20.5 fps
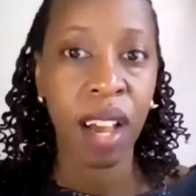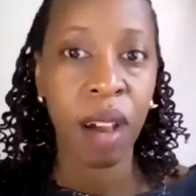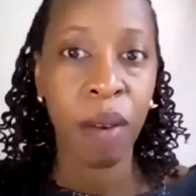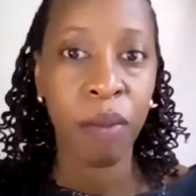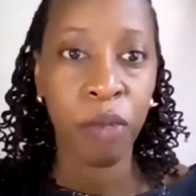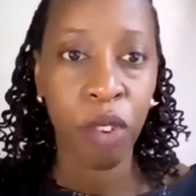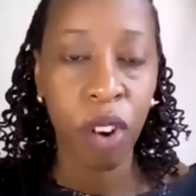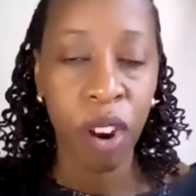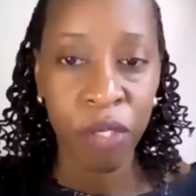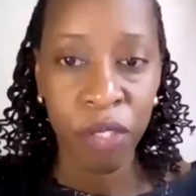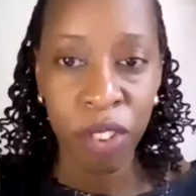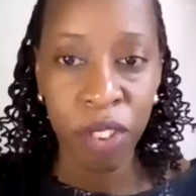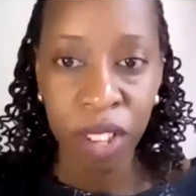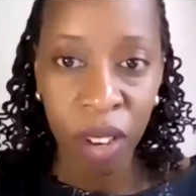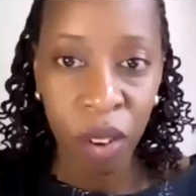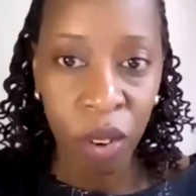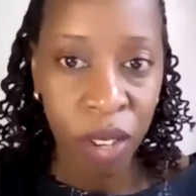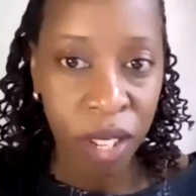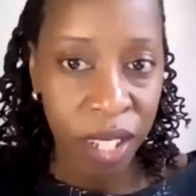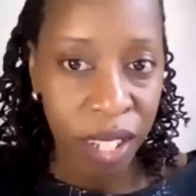for
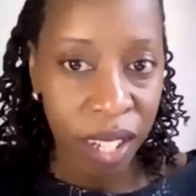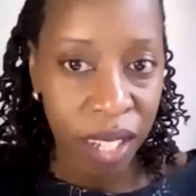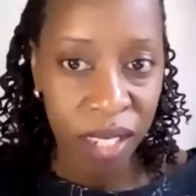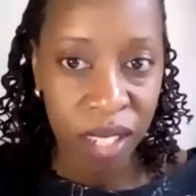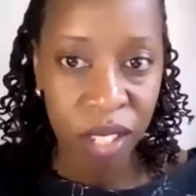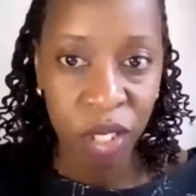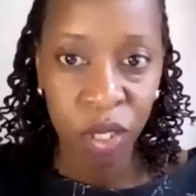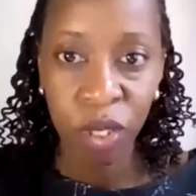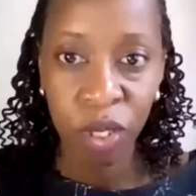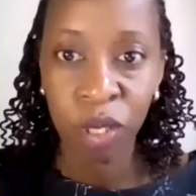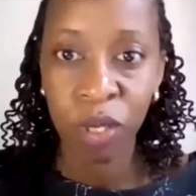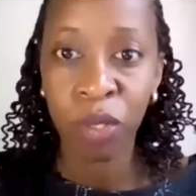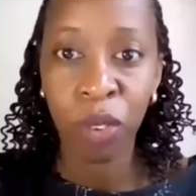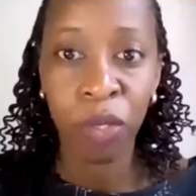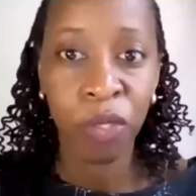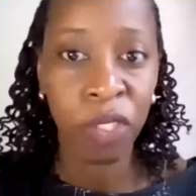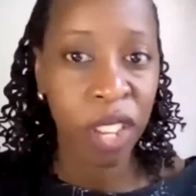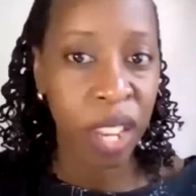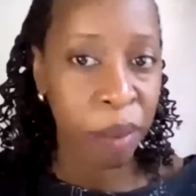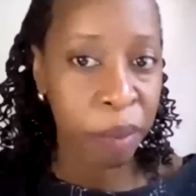Africa organizations, for
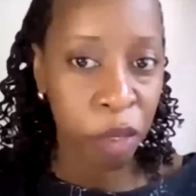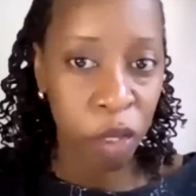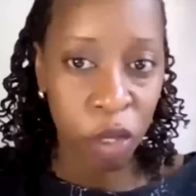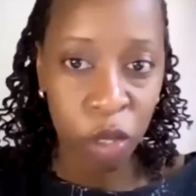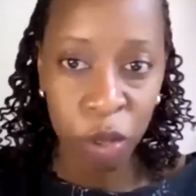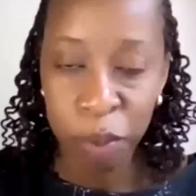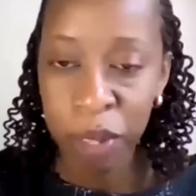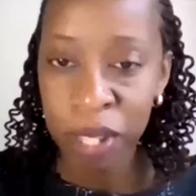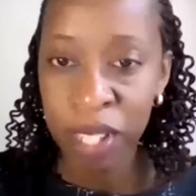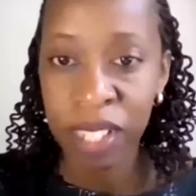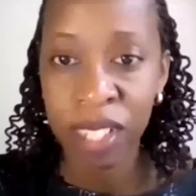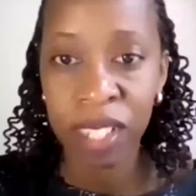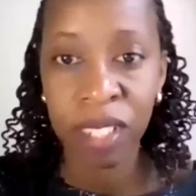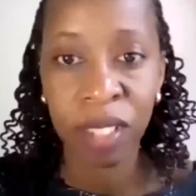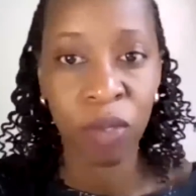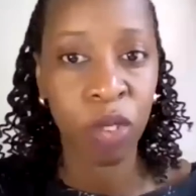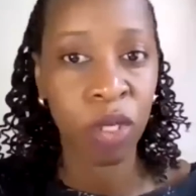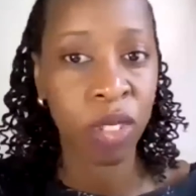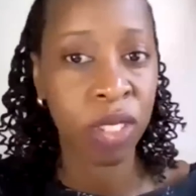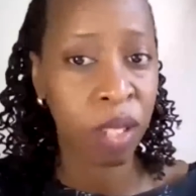philanthropies,
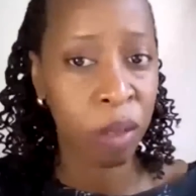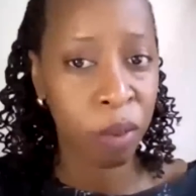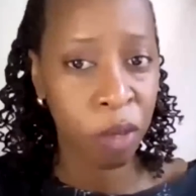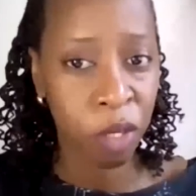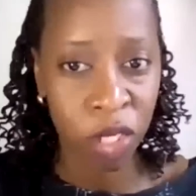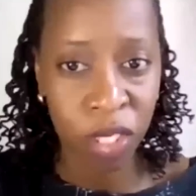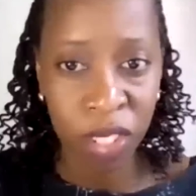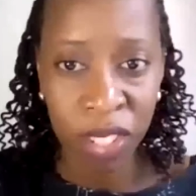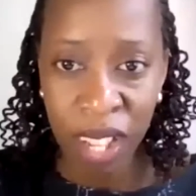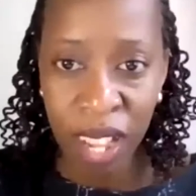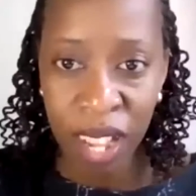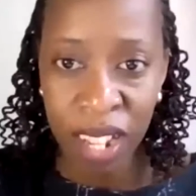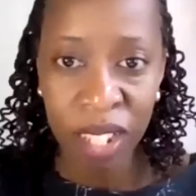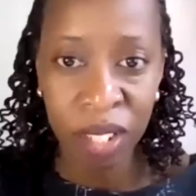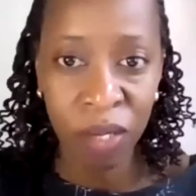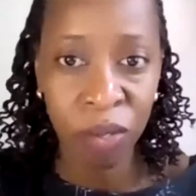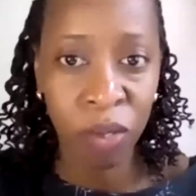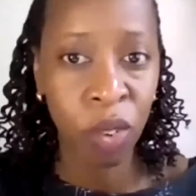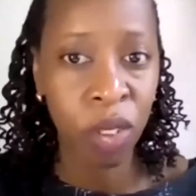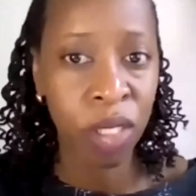for civil
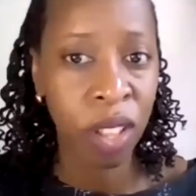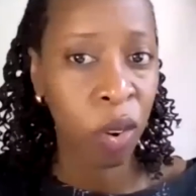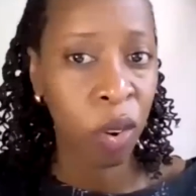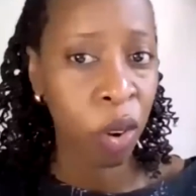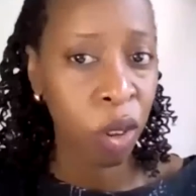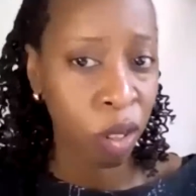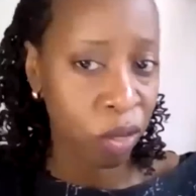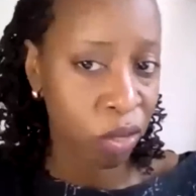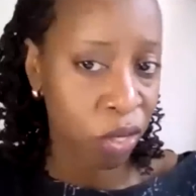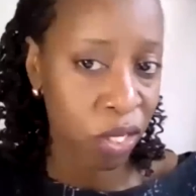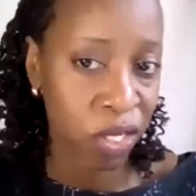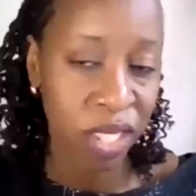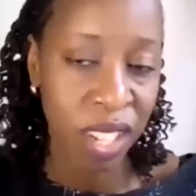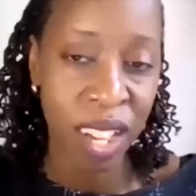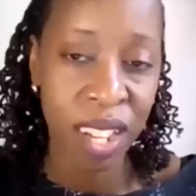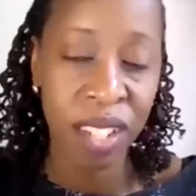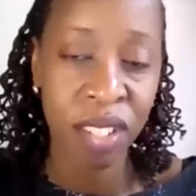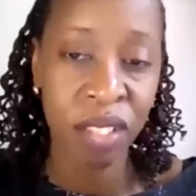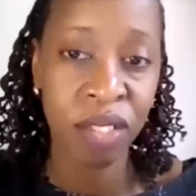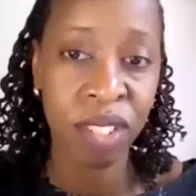society, for the whole of
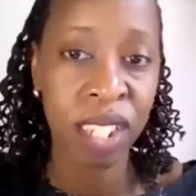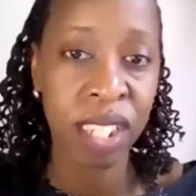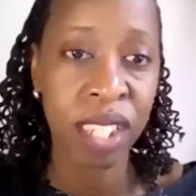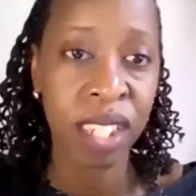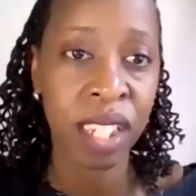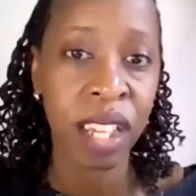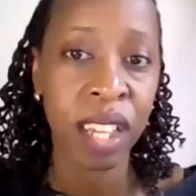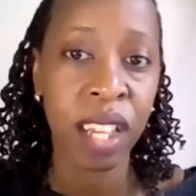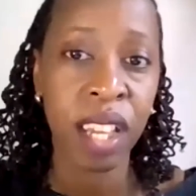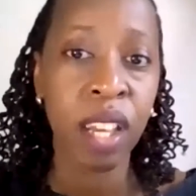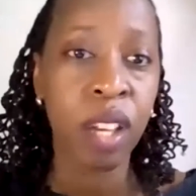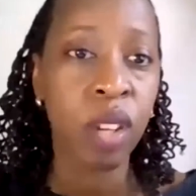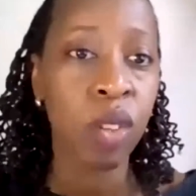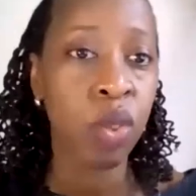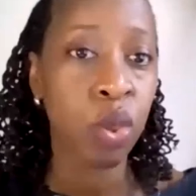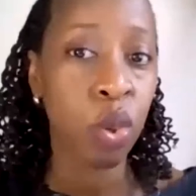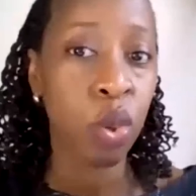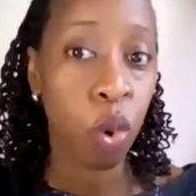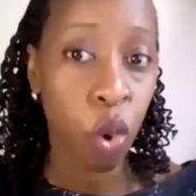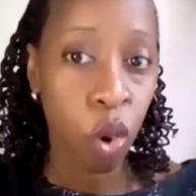society, really,
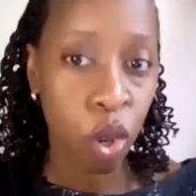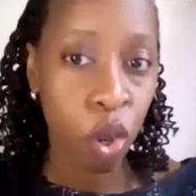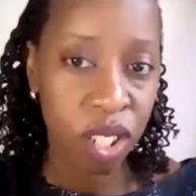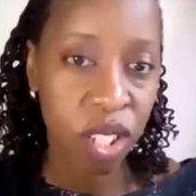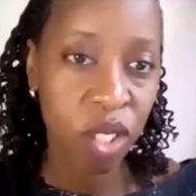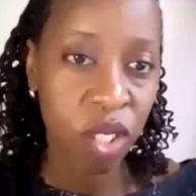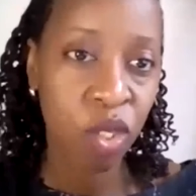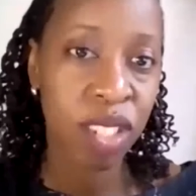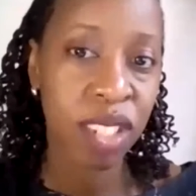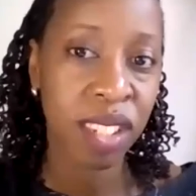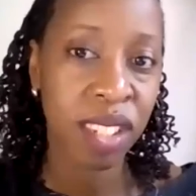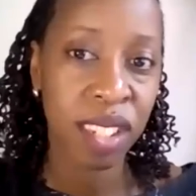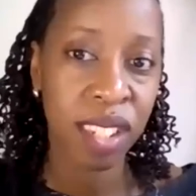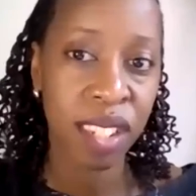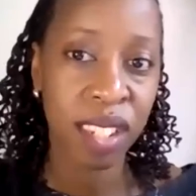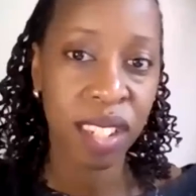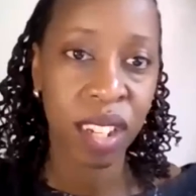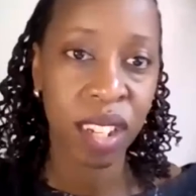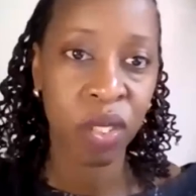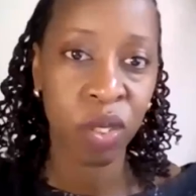to continue these
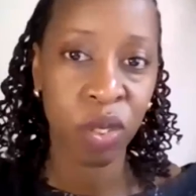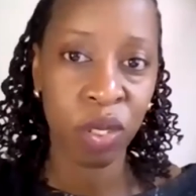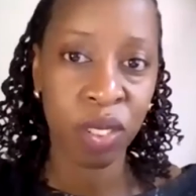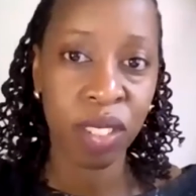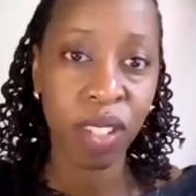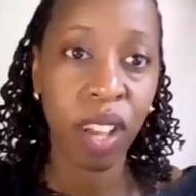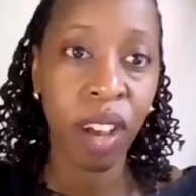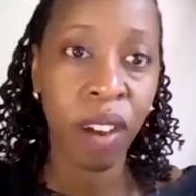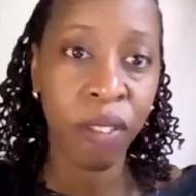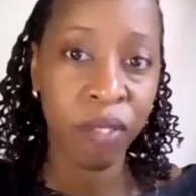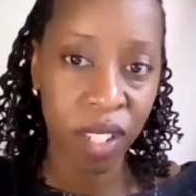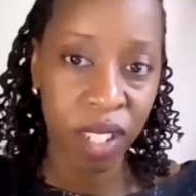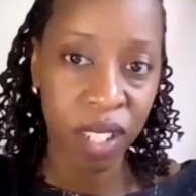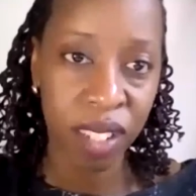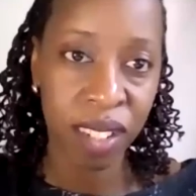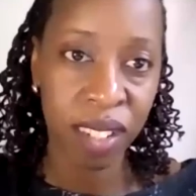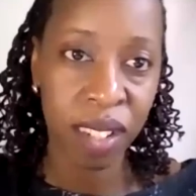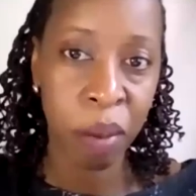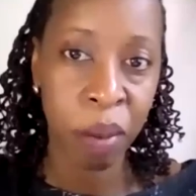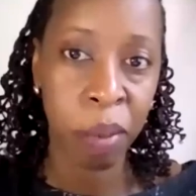discussions after
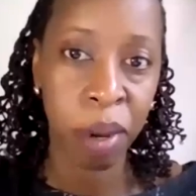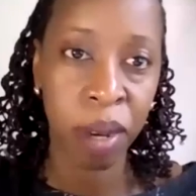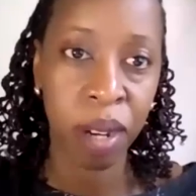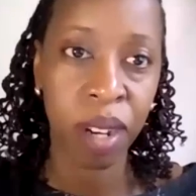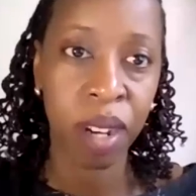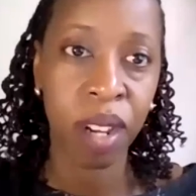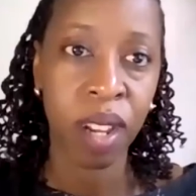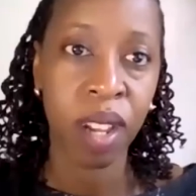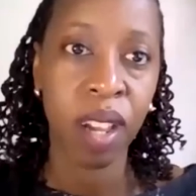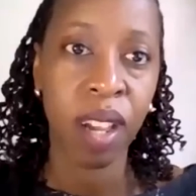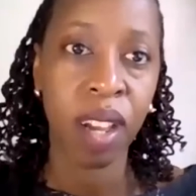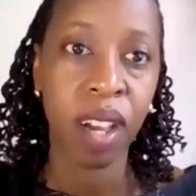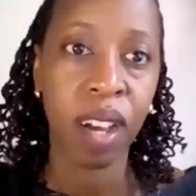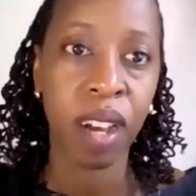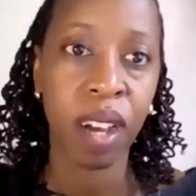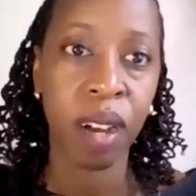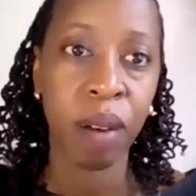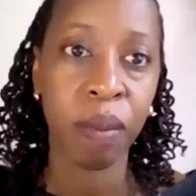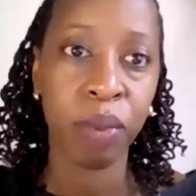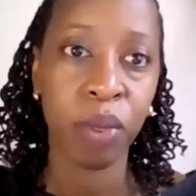December.
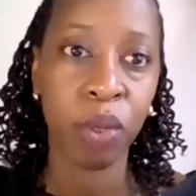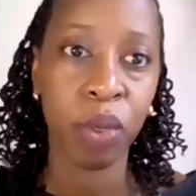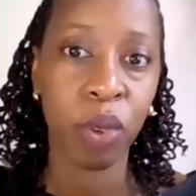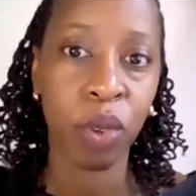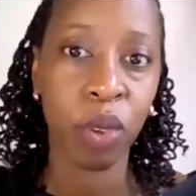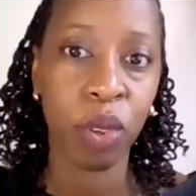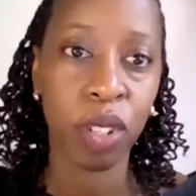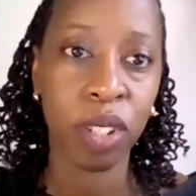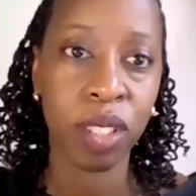So